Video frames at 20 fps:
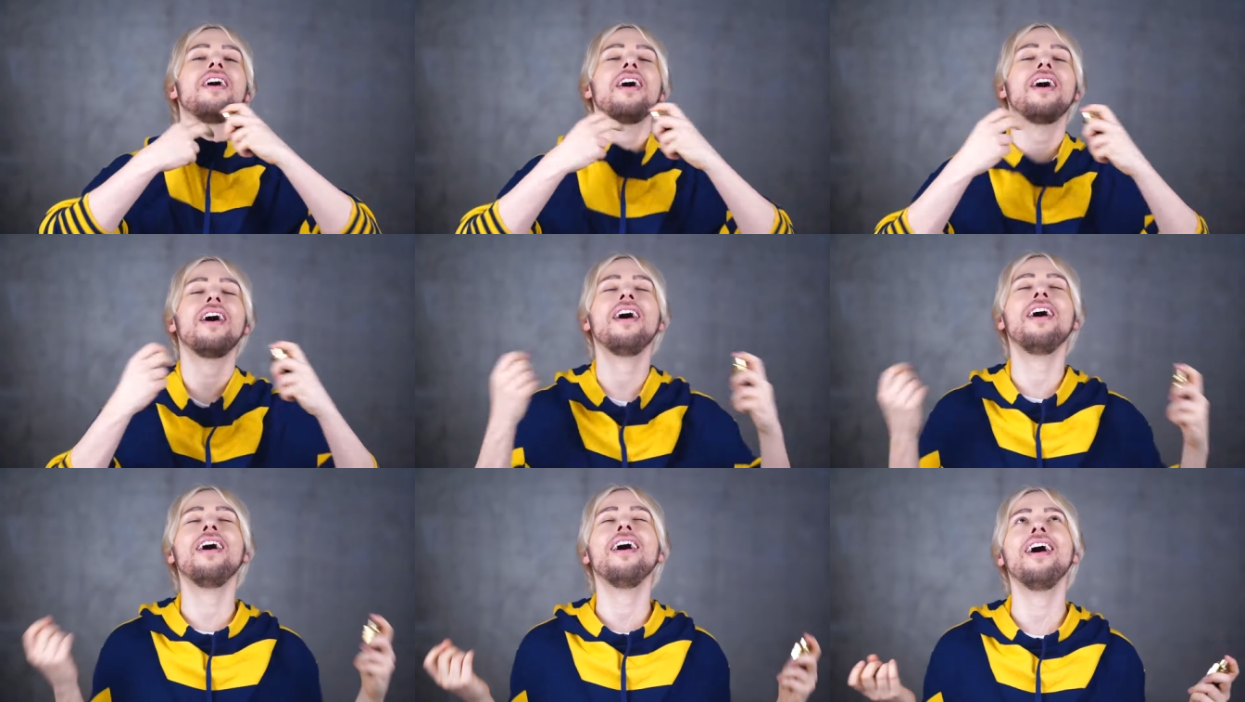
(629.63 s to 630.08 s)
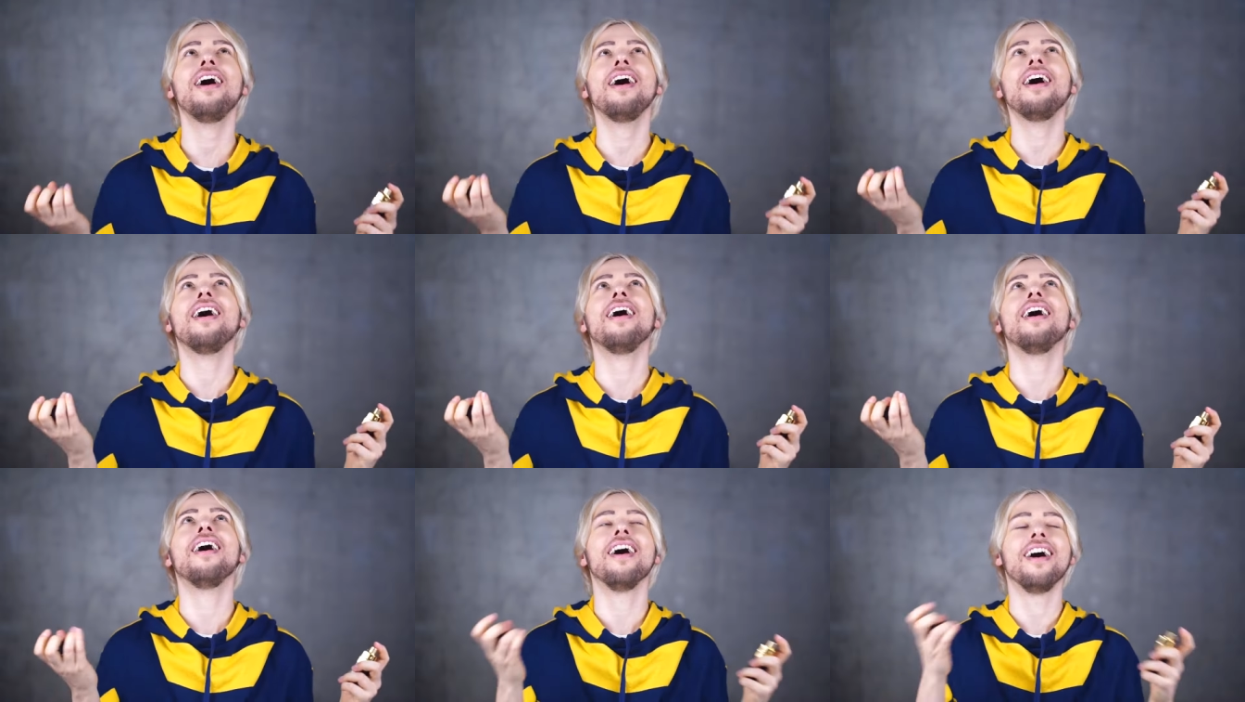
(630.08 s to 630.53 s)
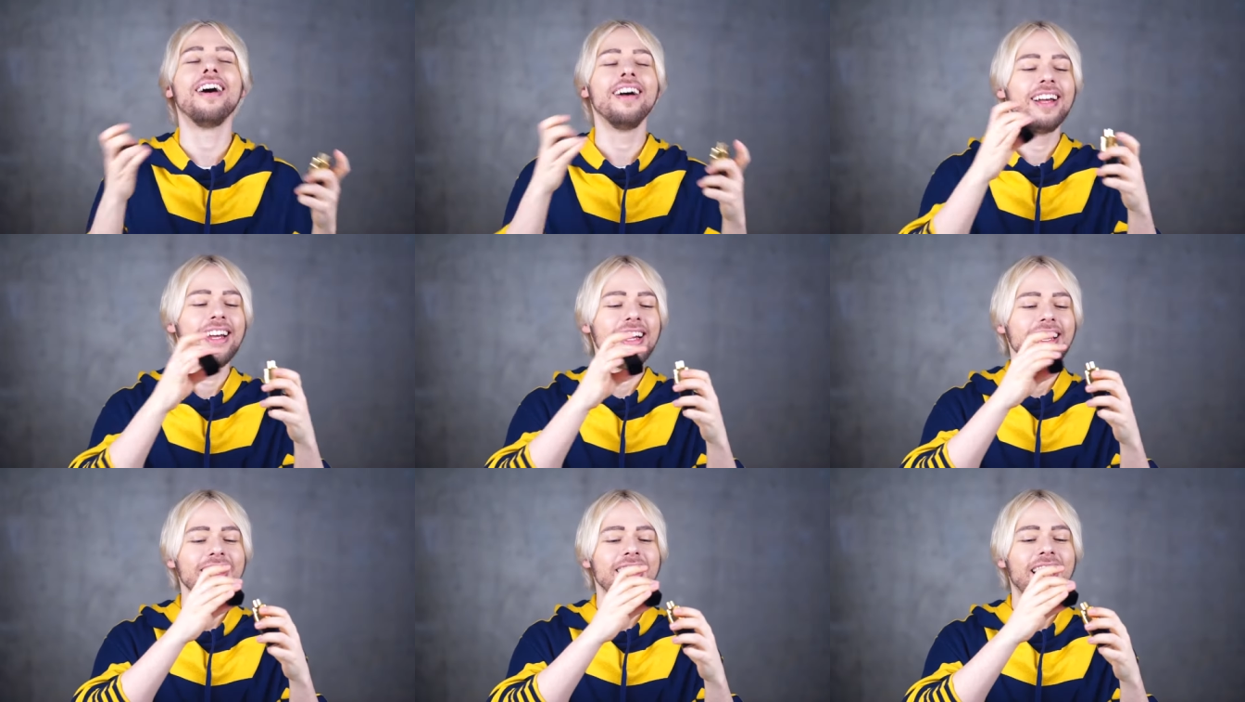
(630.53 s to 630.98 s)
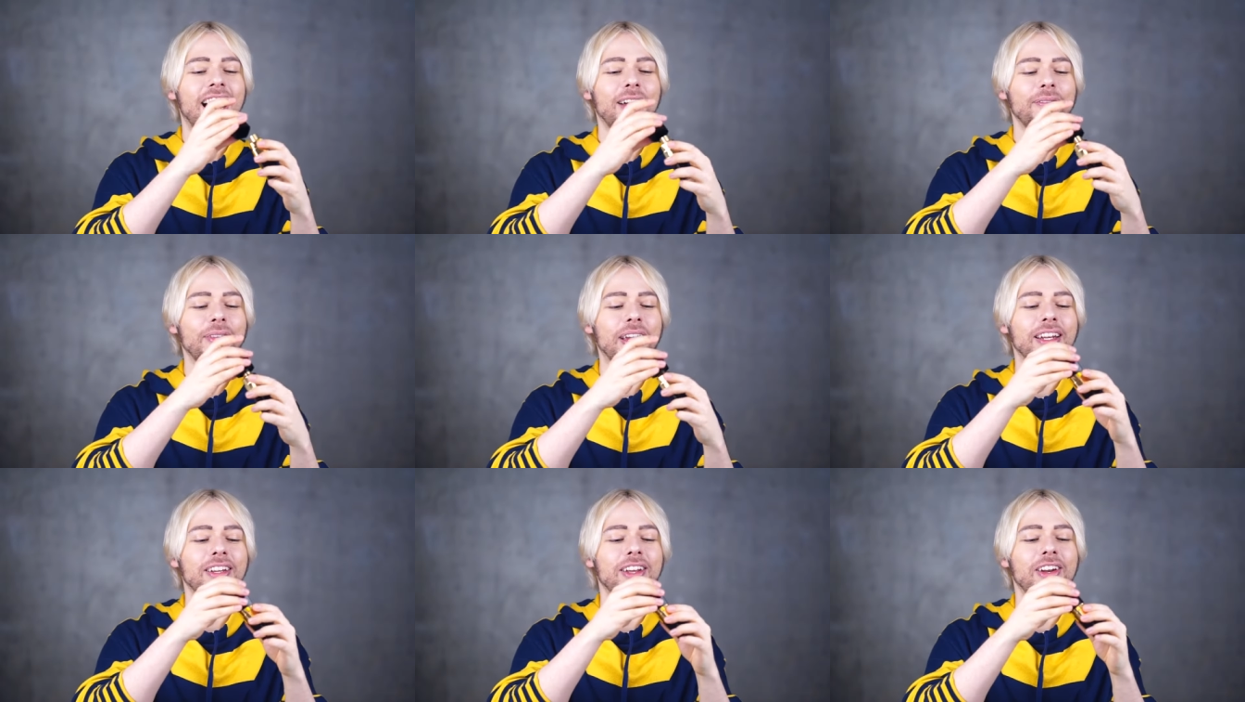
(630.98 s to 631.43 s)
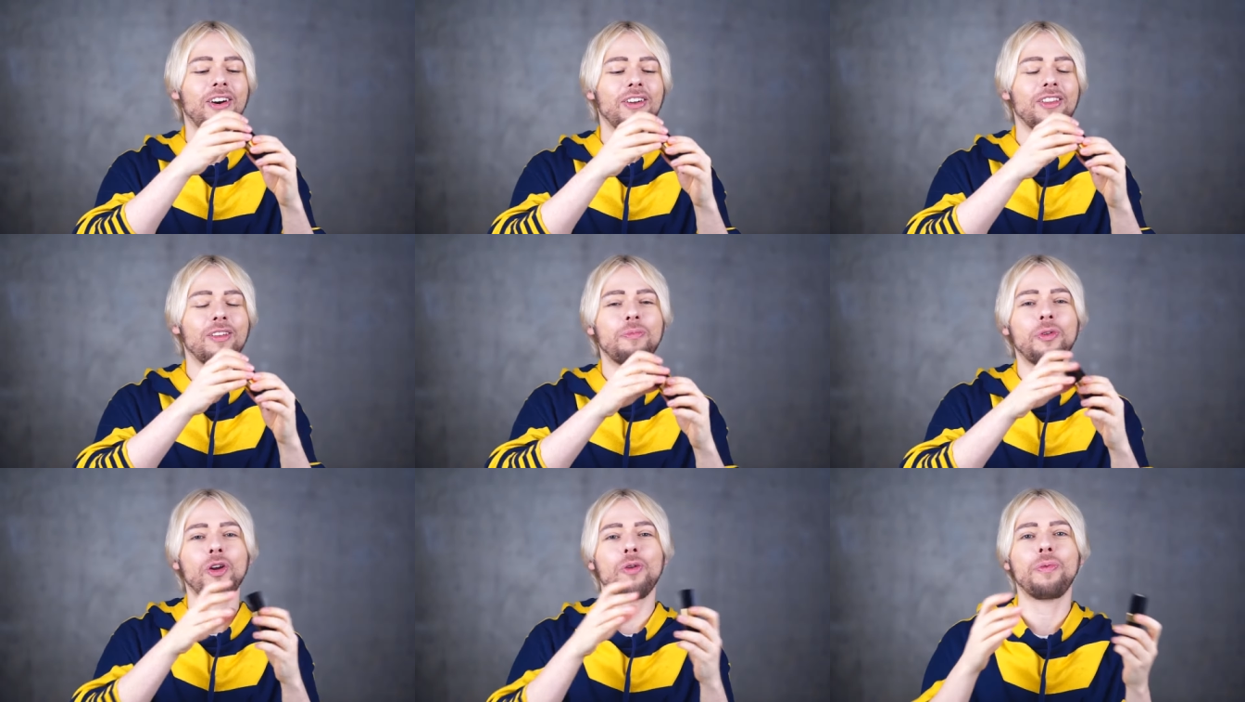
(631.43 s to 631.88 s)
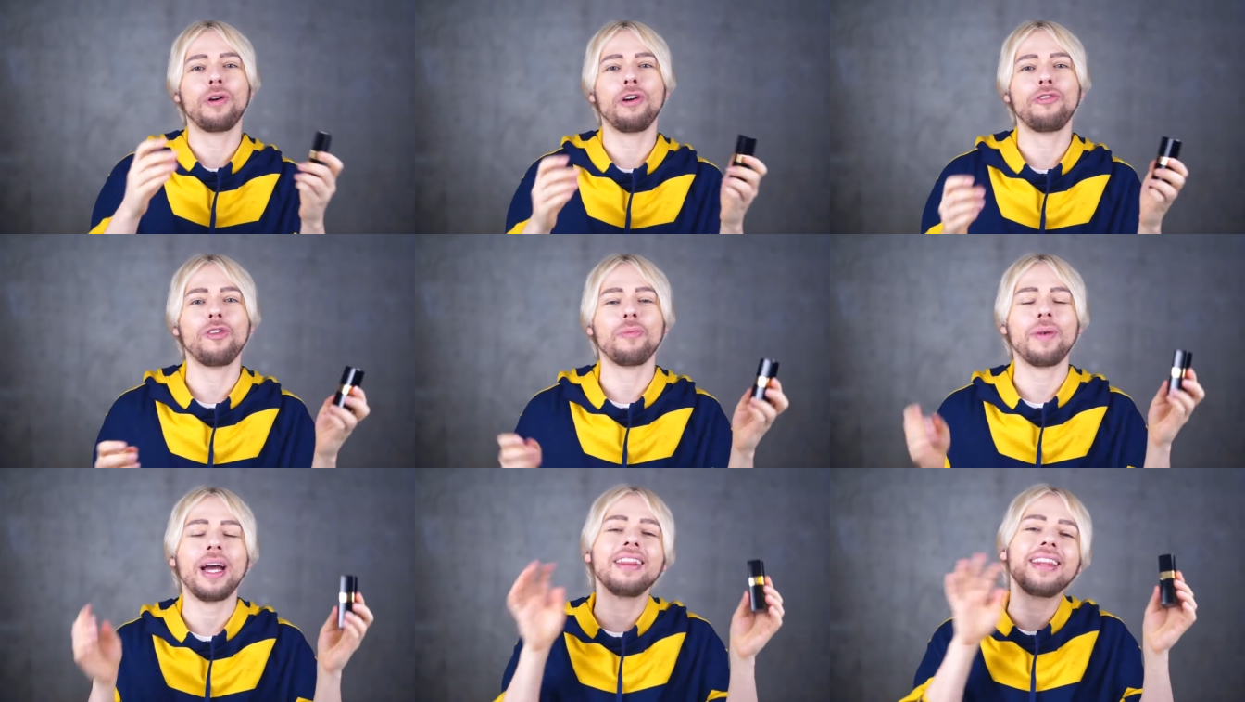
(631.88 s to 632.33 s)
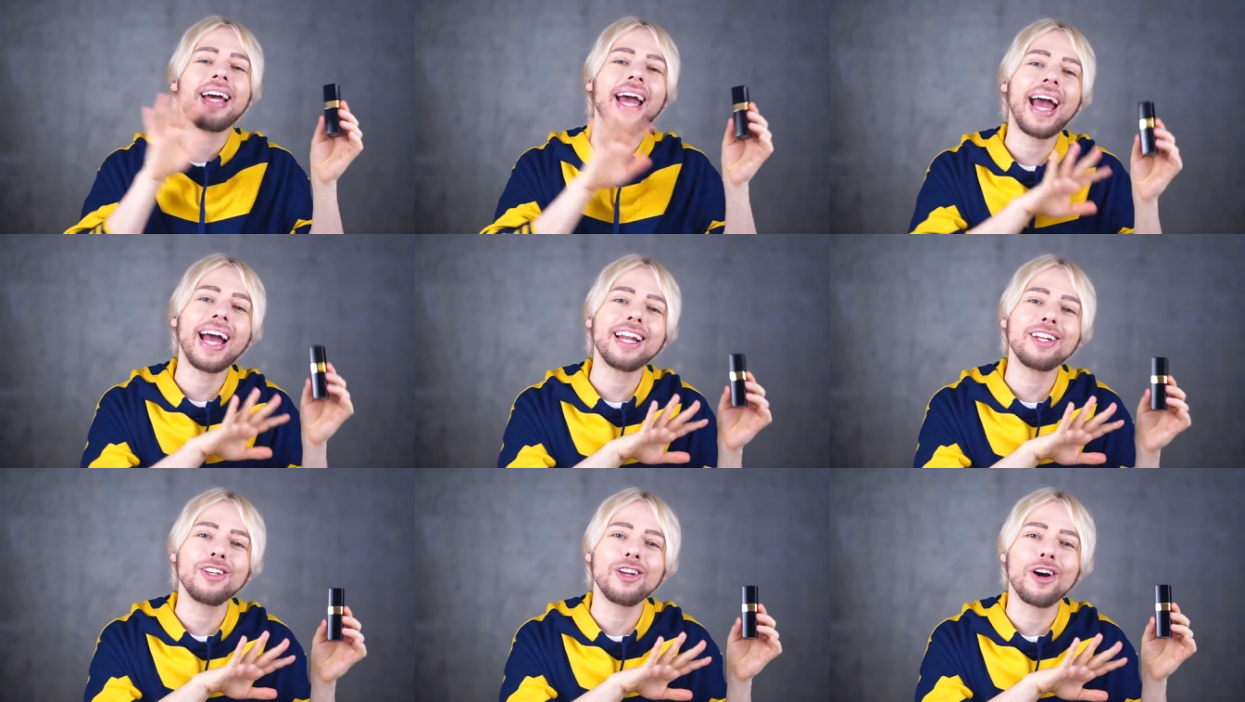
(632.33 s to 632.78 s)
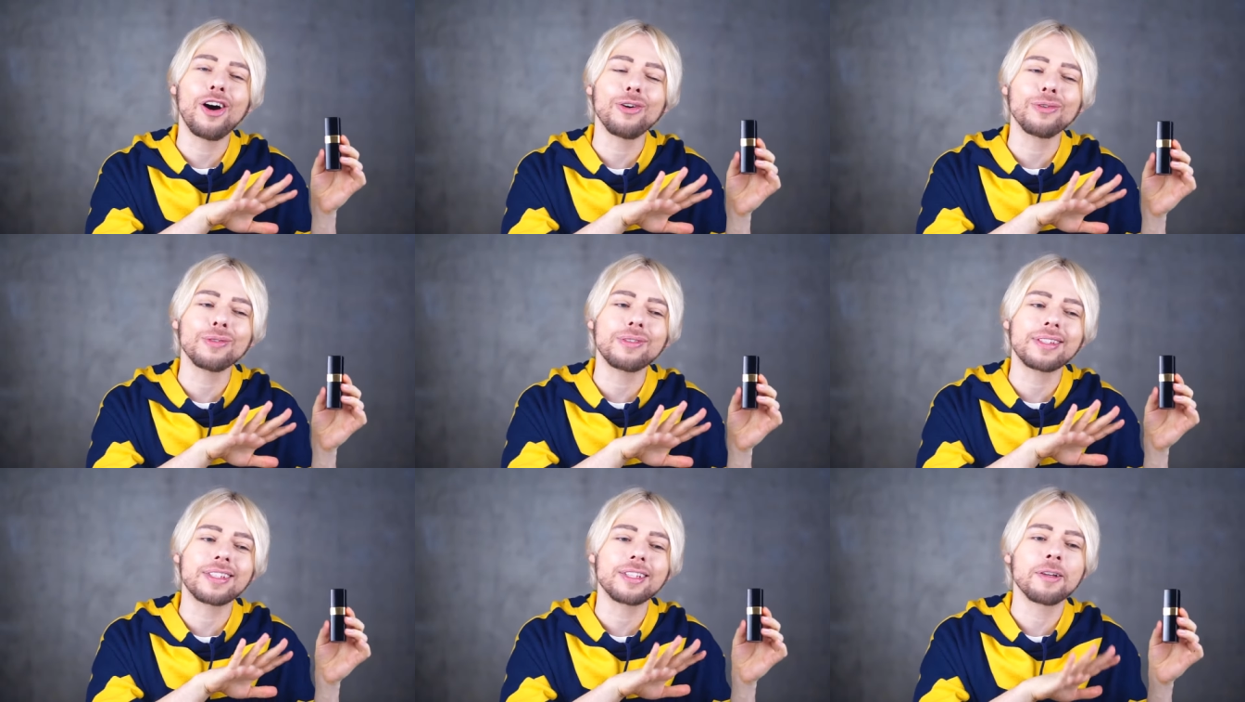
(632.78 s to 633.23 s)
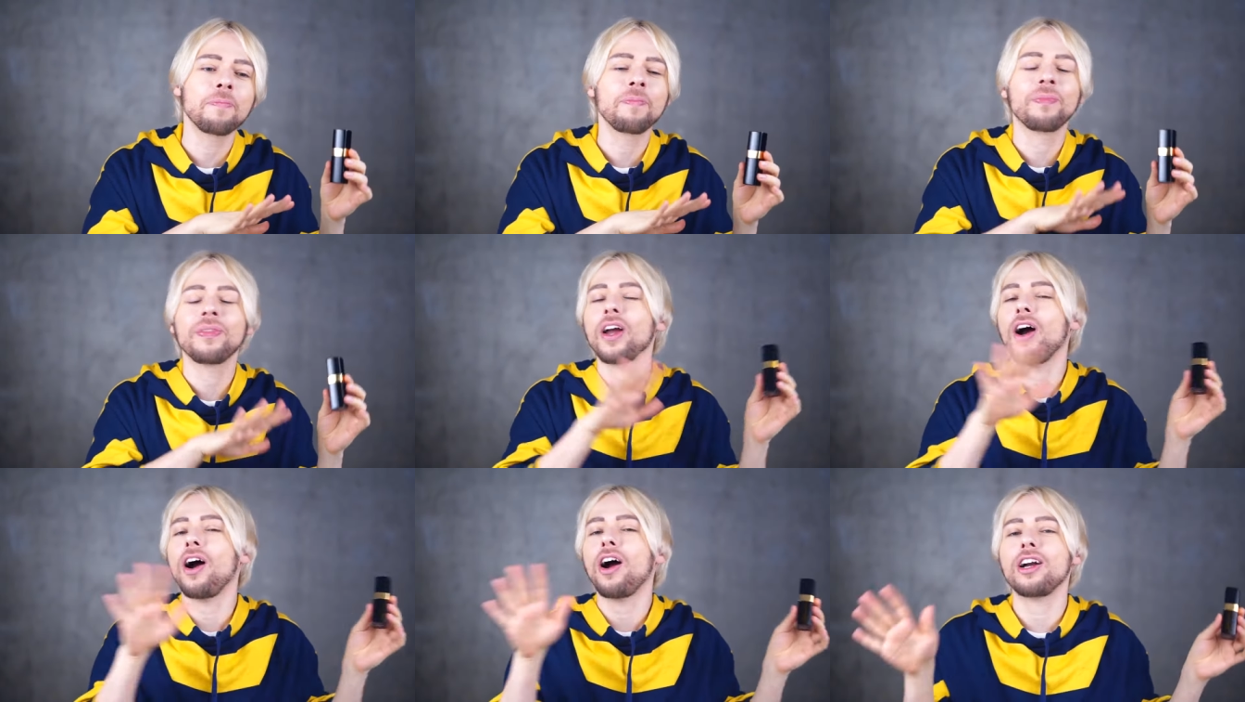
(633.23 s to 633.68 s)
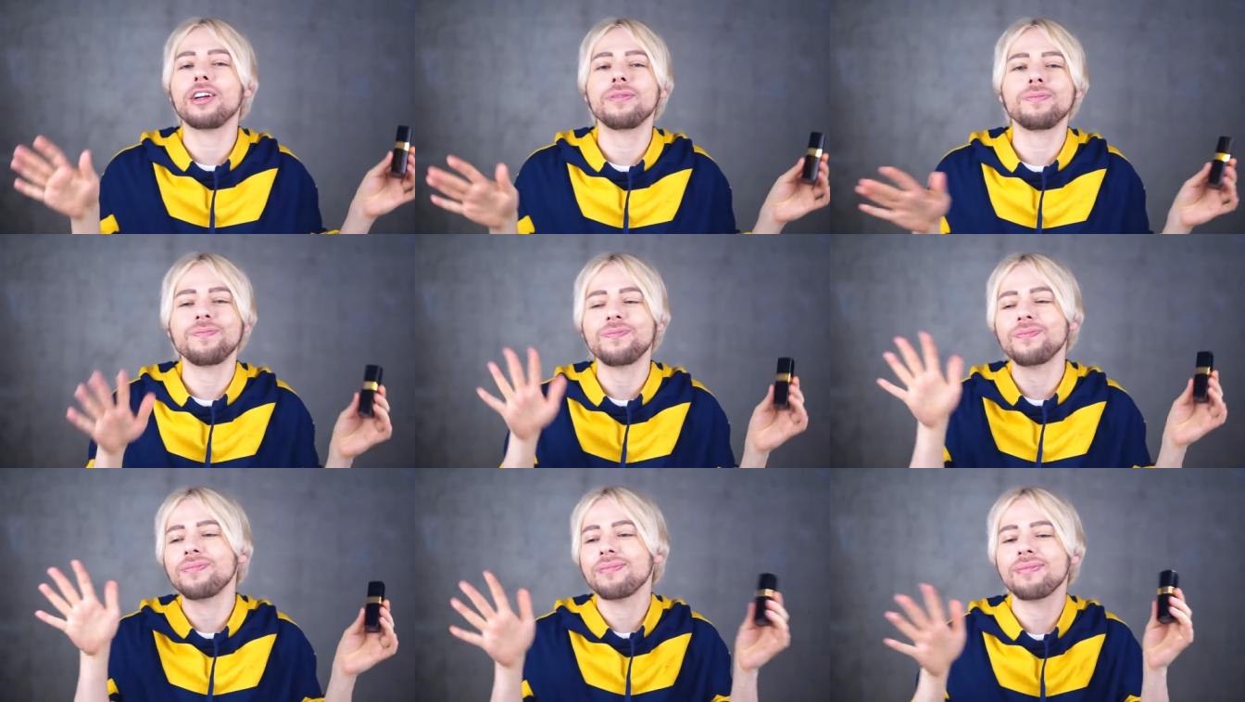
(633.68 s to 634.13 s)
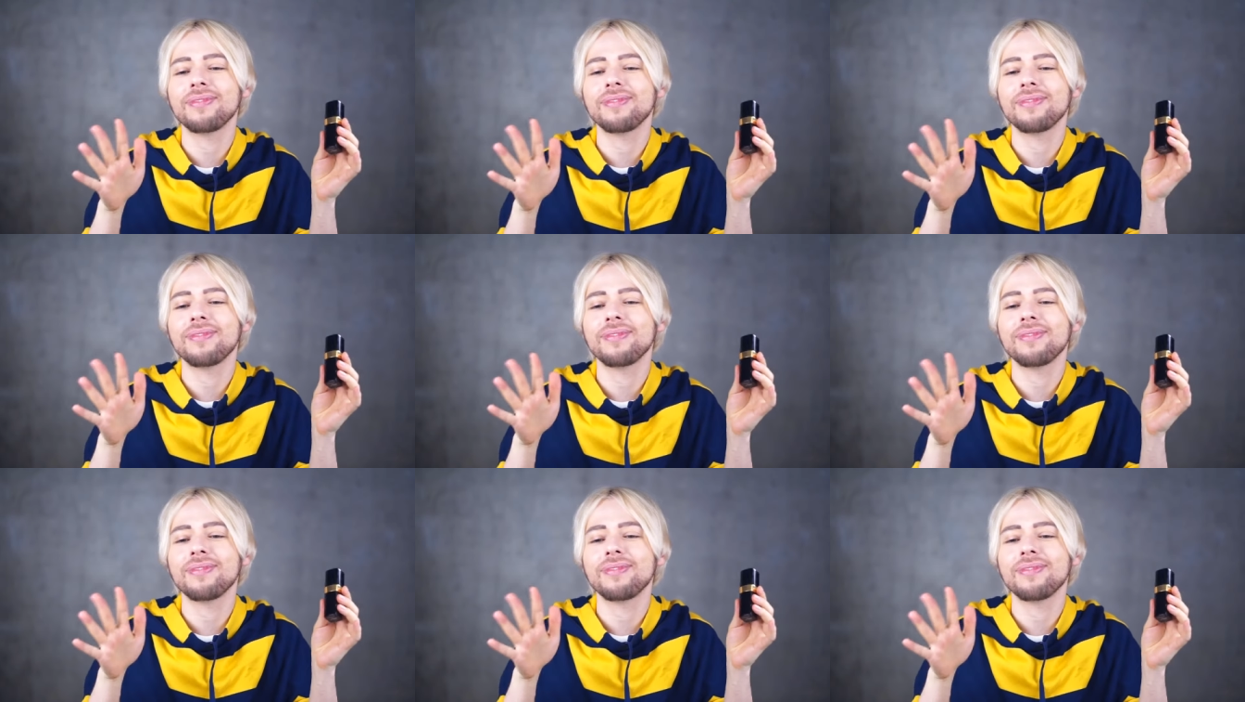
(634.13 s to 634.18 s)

ah, I mean, you know, the pure perfume. And the head notes are...